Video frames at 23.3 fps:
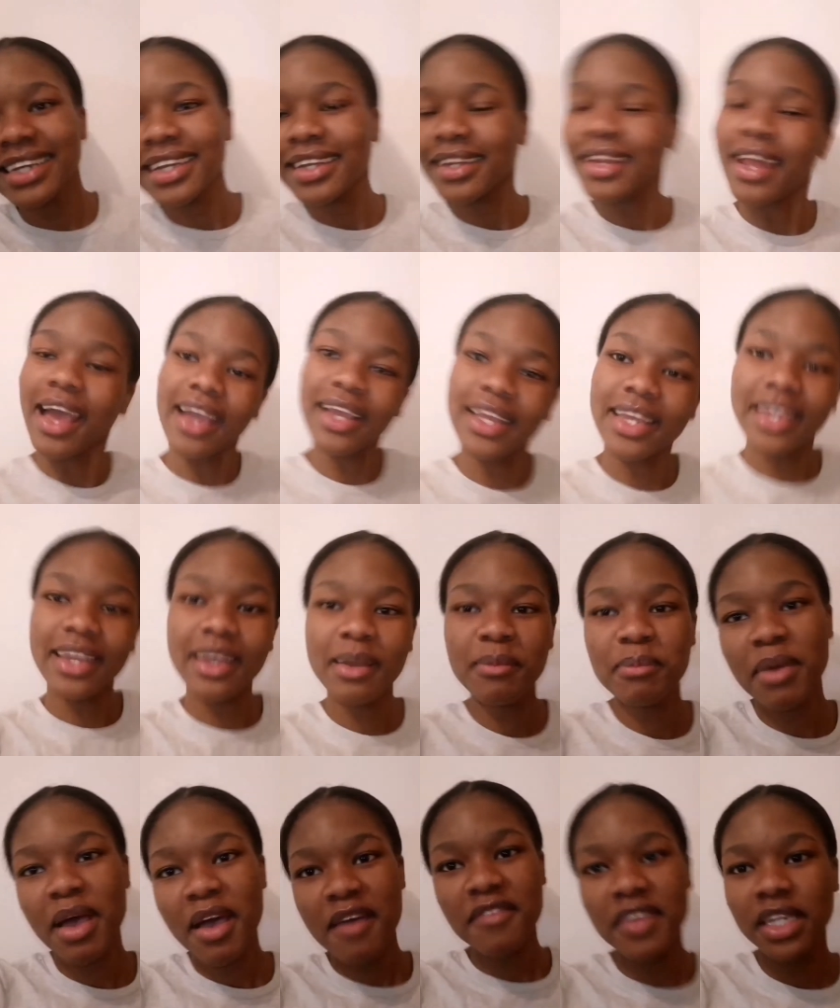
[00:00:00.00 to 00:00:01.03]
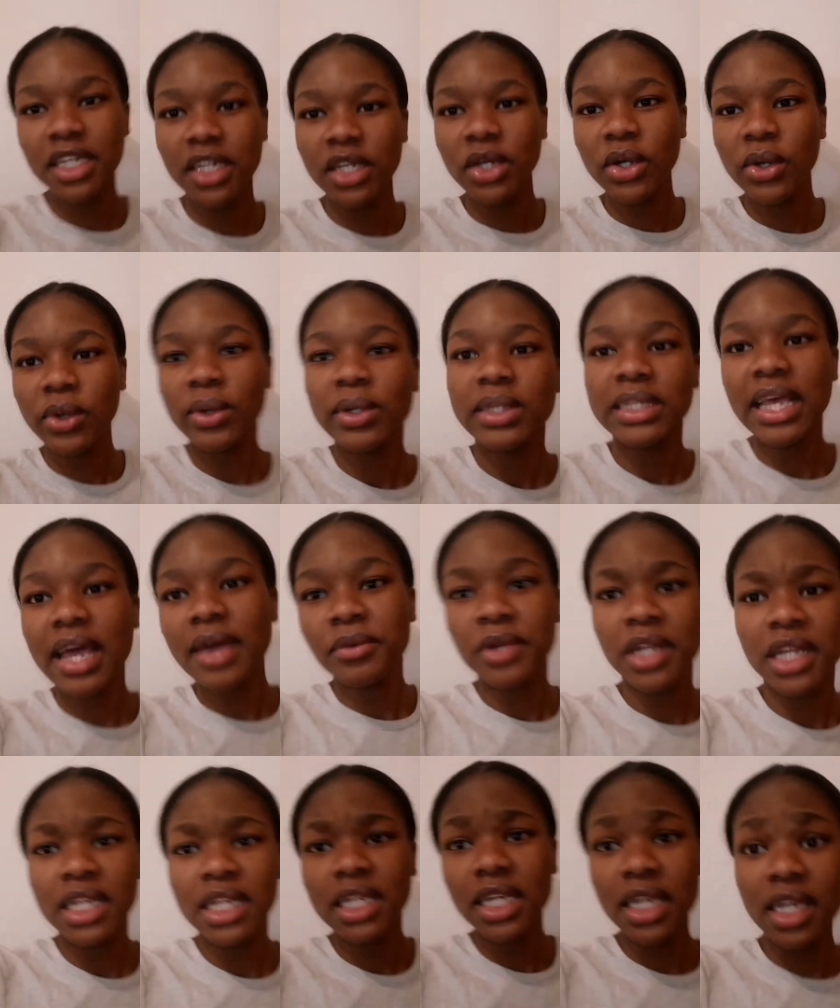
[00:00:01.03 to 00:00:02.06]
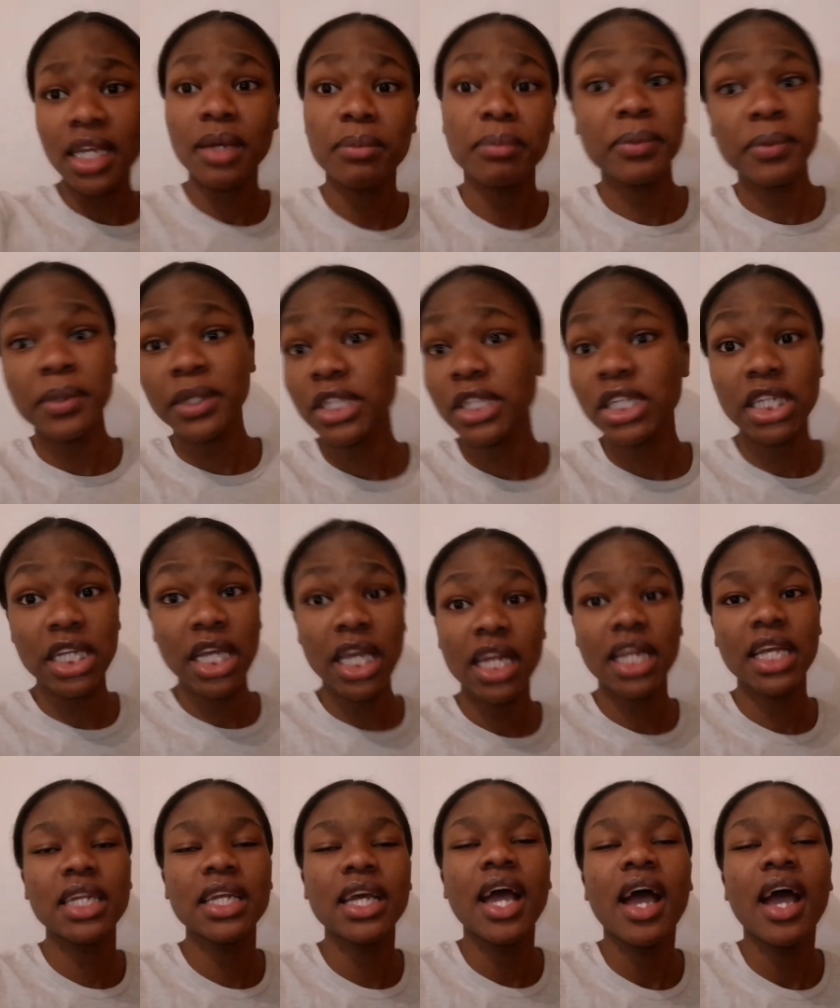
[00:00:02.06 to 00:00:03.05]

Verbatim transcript: and liking my videos. I really appreciate it.